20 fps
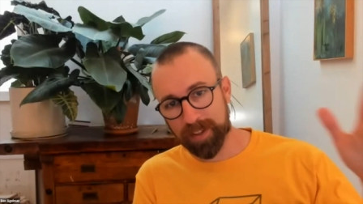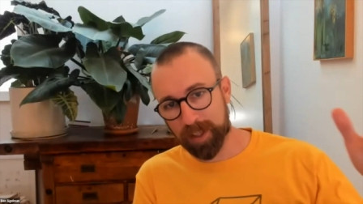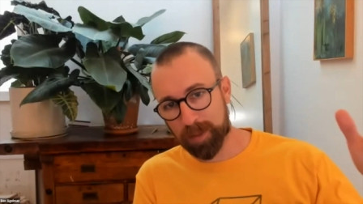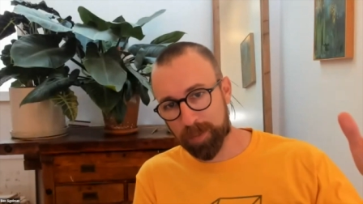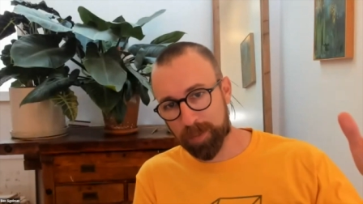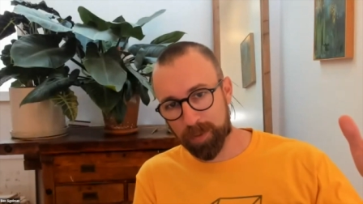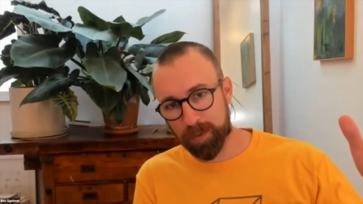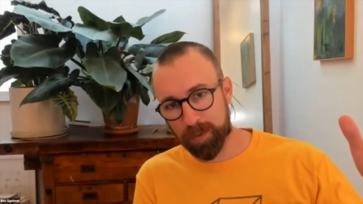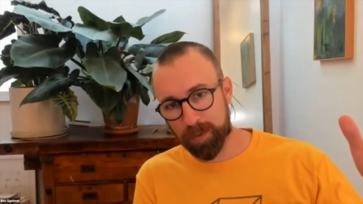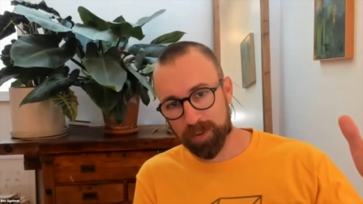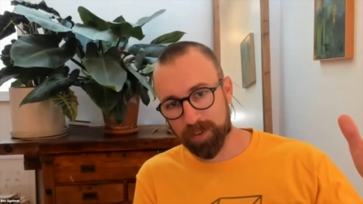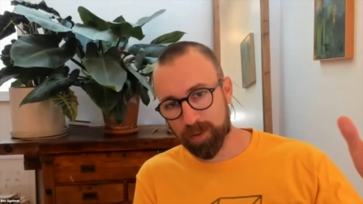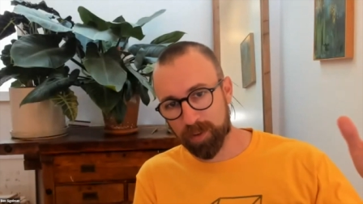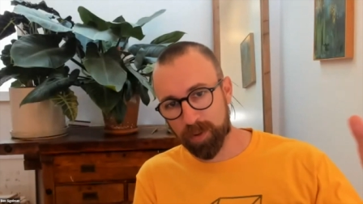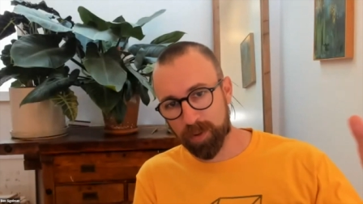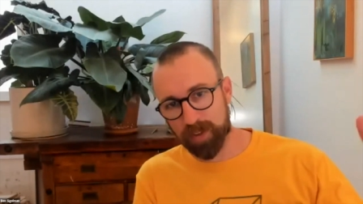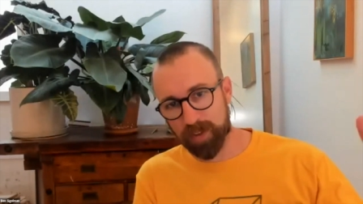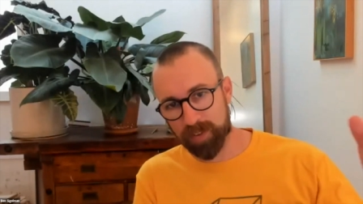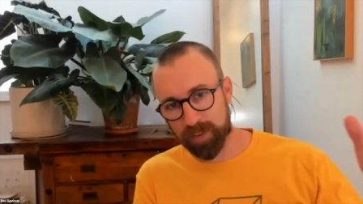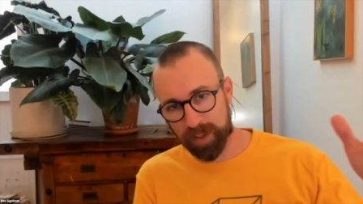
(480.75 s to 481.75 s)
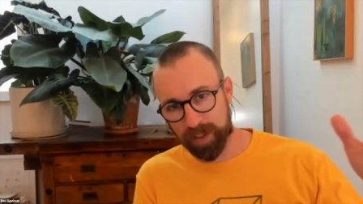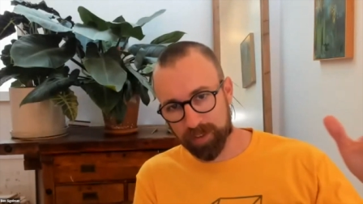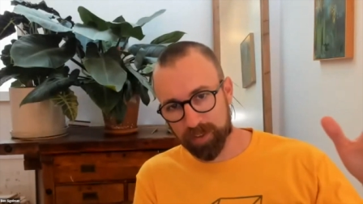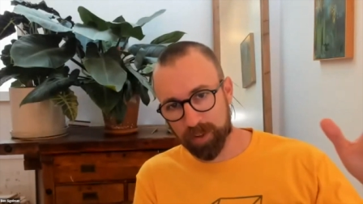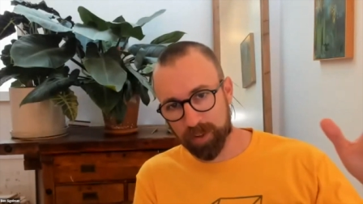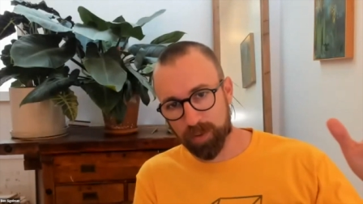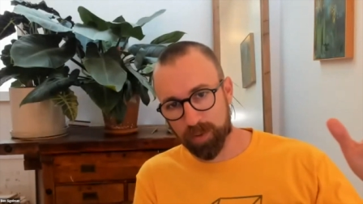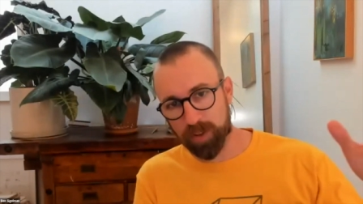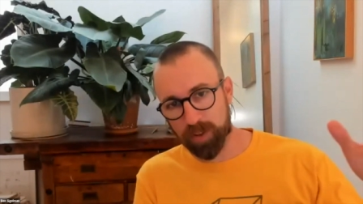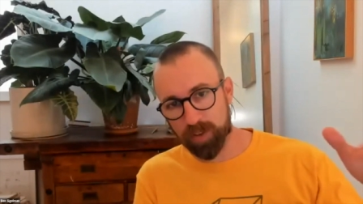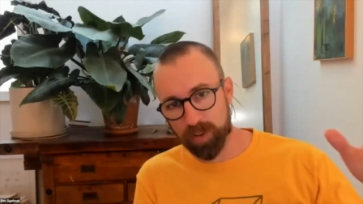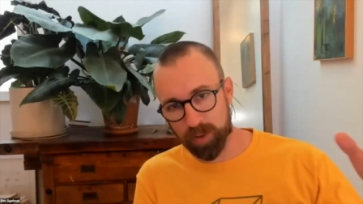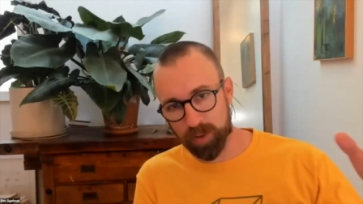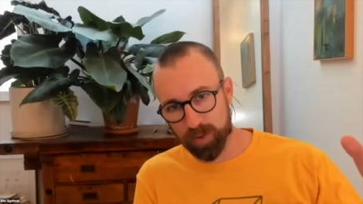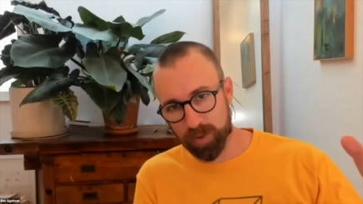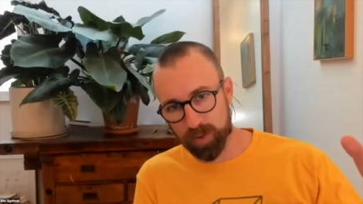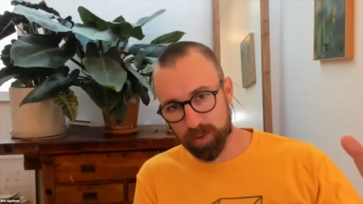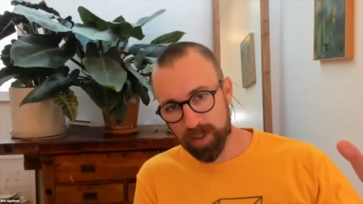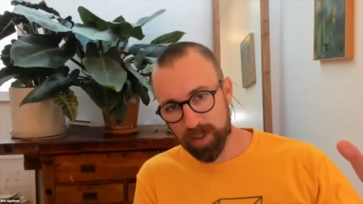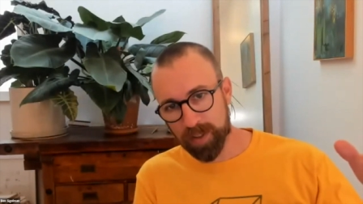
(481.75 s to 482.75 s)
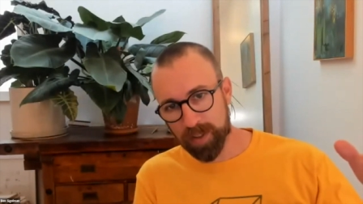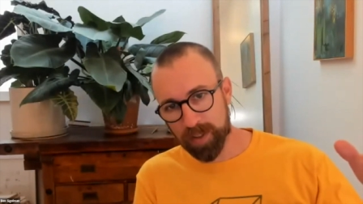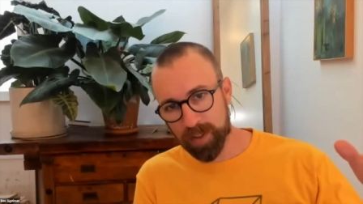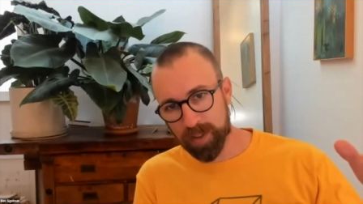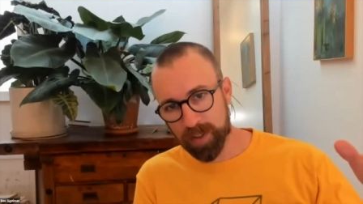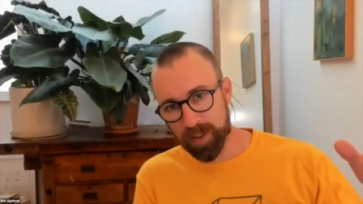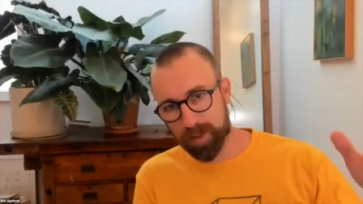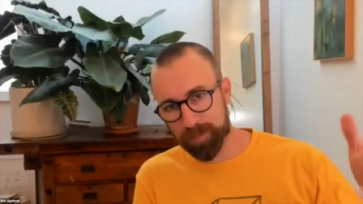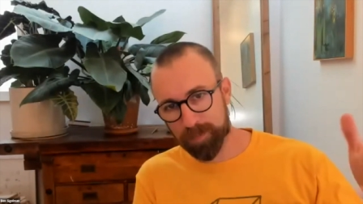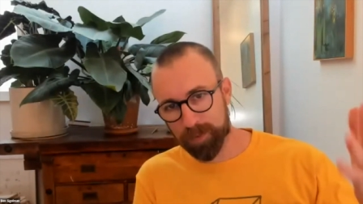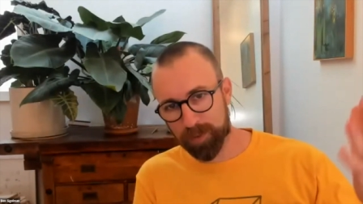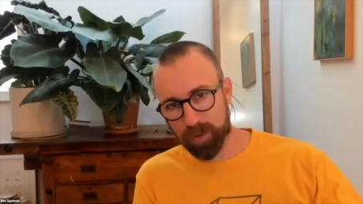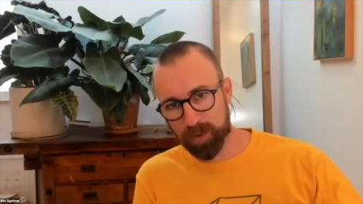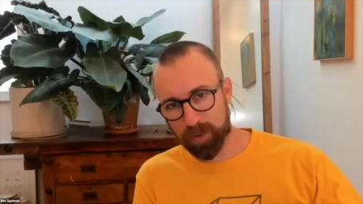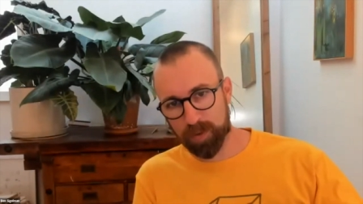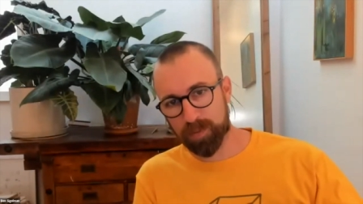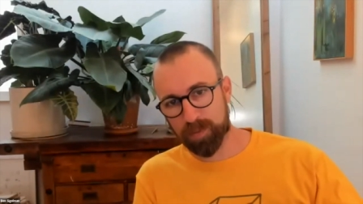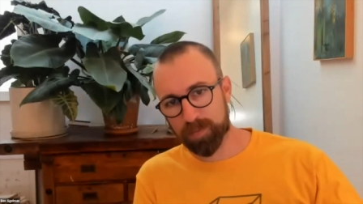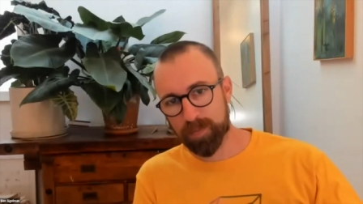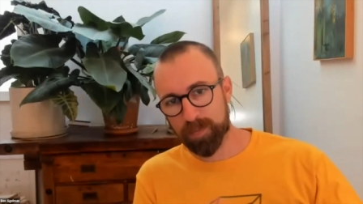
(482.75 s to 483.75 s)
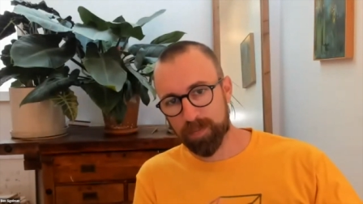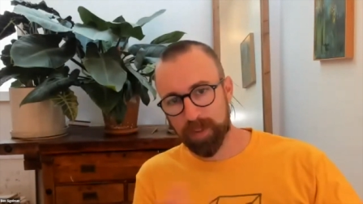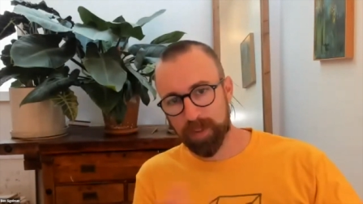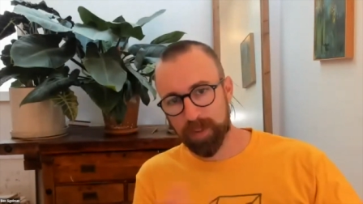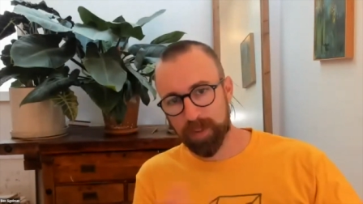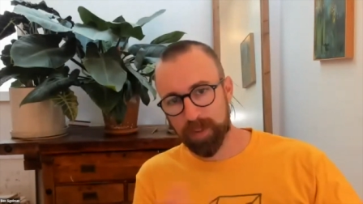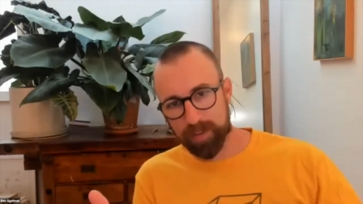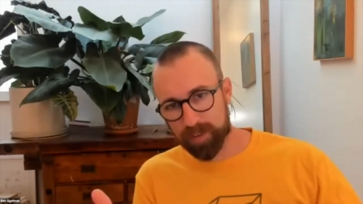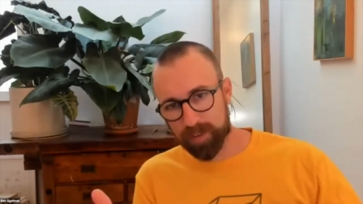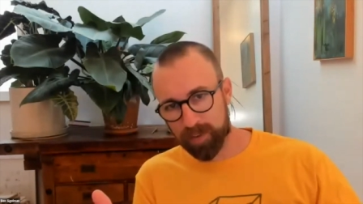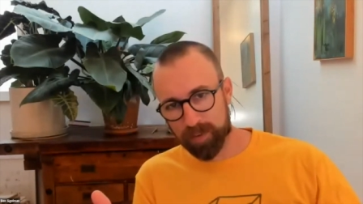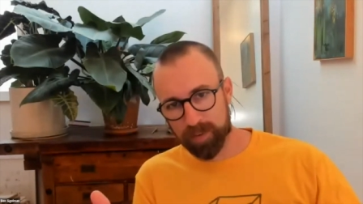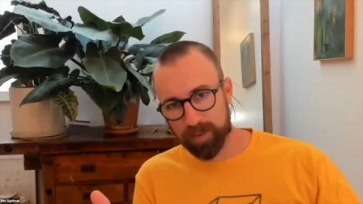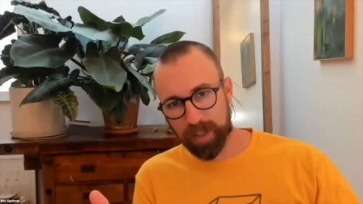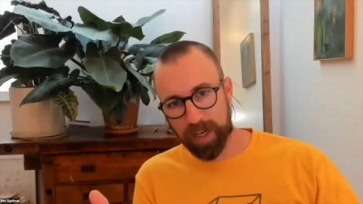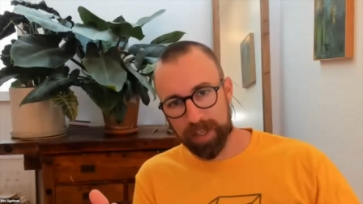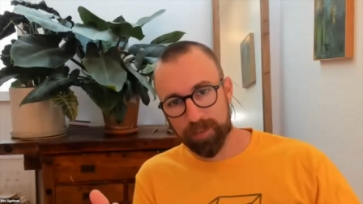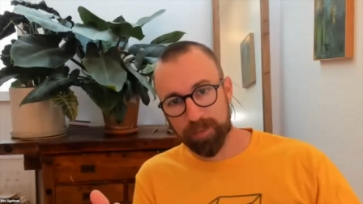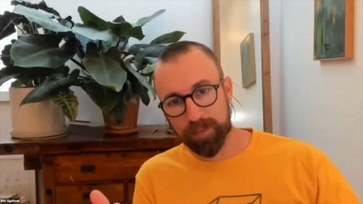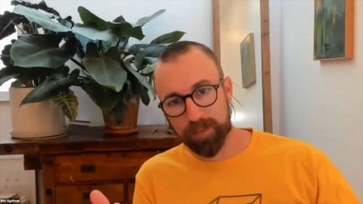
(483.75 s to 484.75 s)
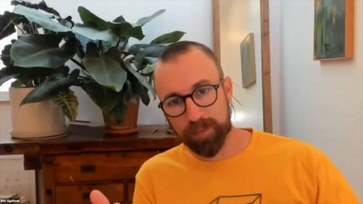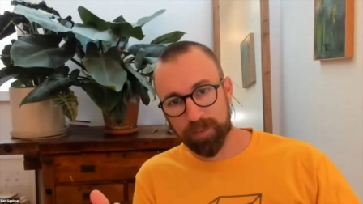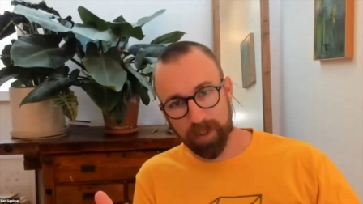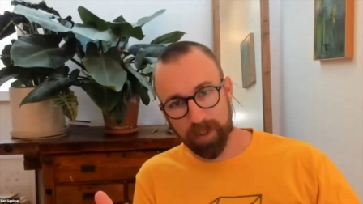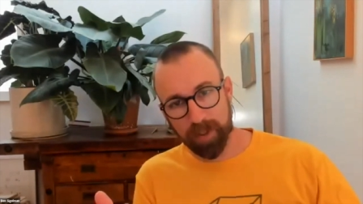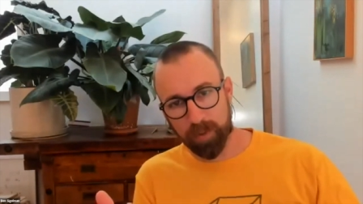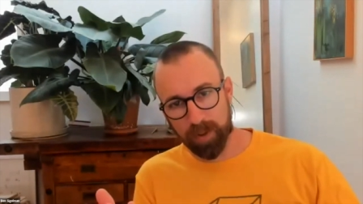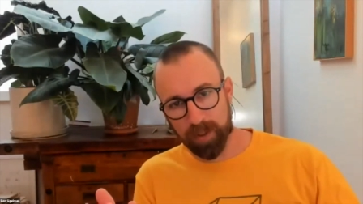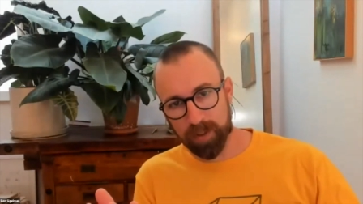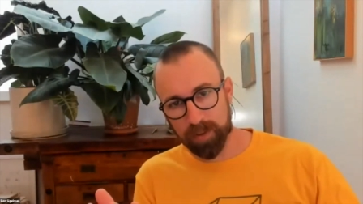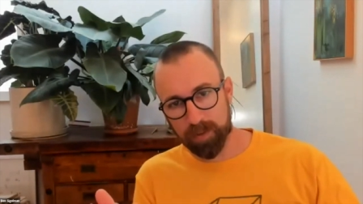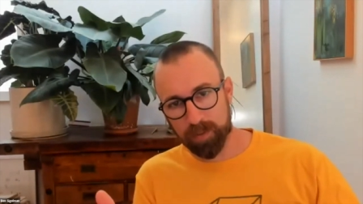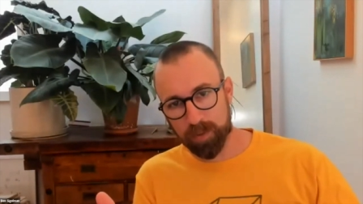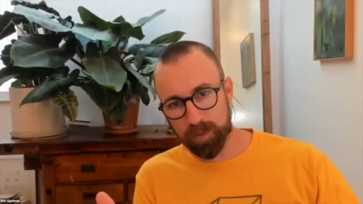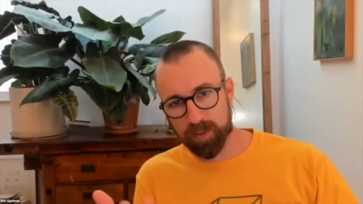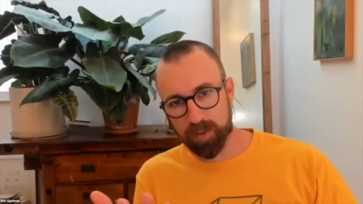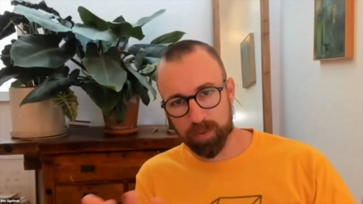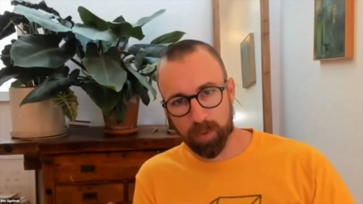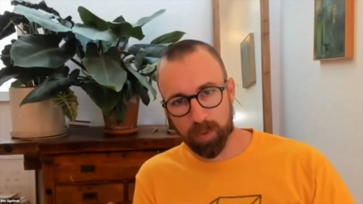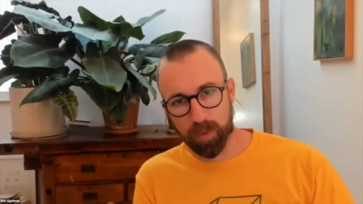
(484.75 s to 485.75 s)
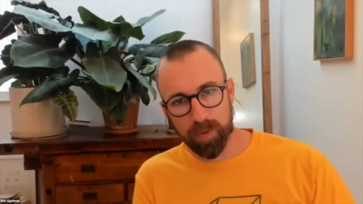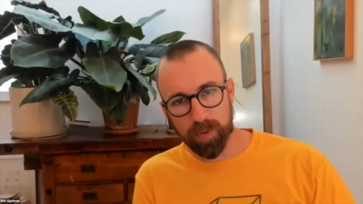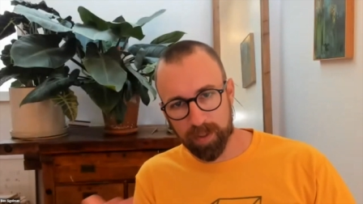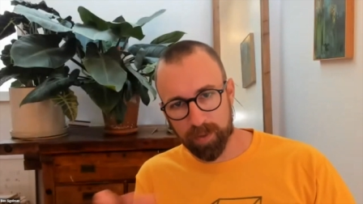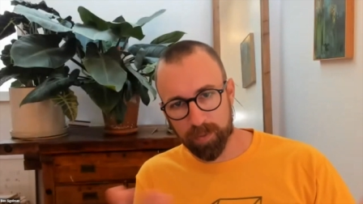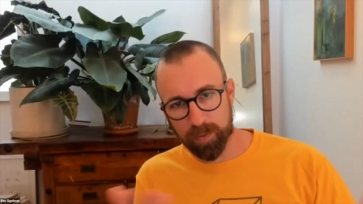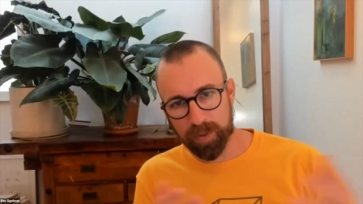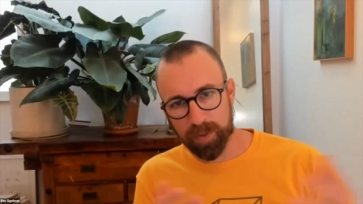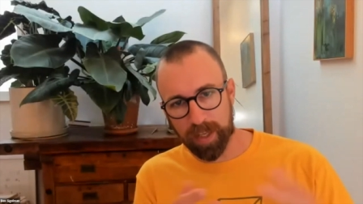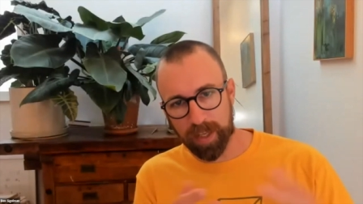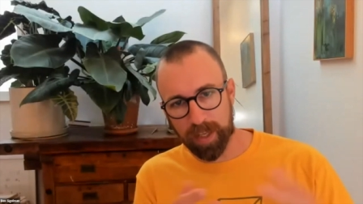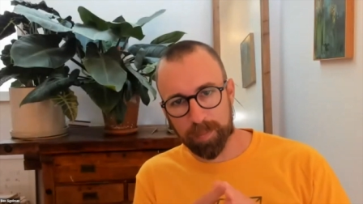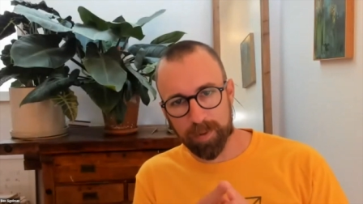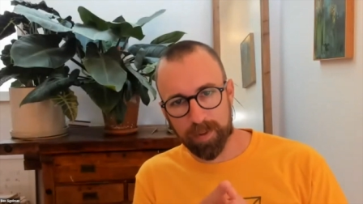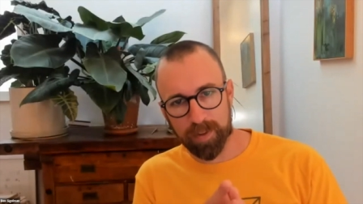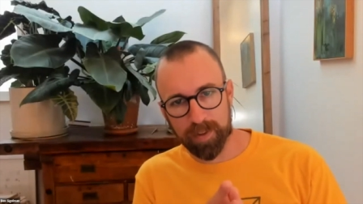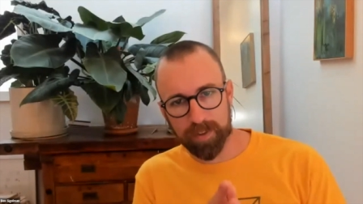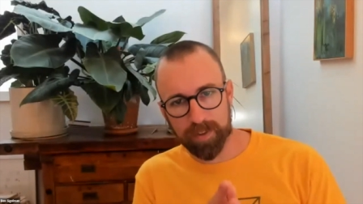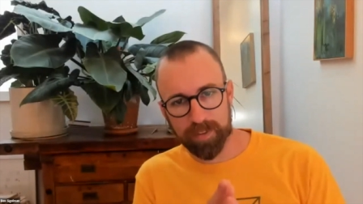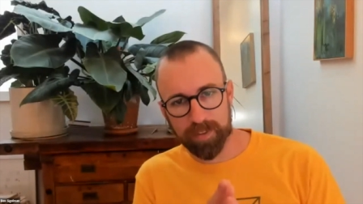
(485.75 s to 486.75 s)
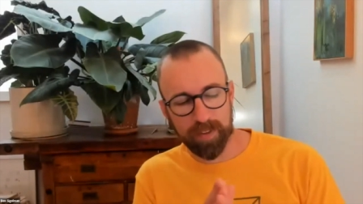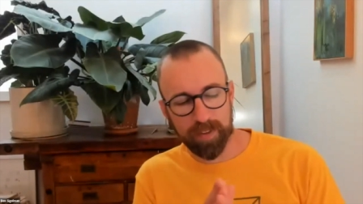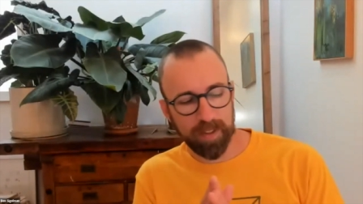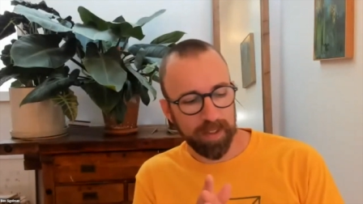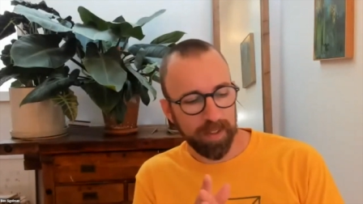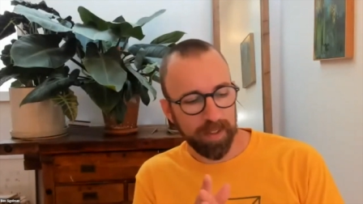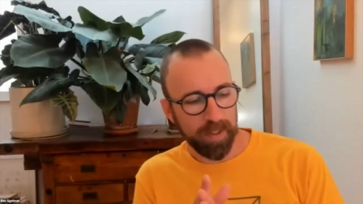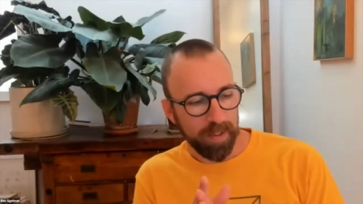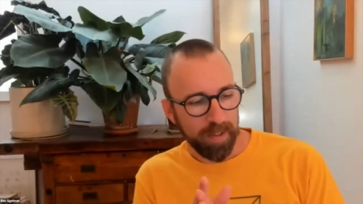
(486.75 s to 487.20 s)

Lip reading: about what the request is actually going to do. So it's just kind of flipping a coin, which is what we did with Dapper initially.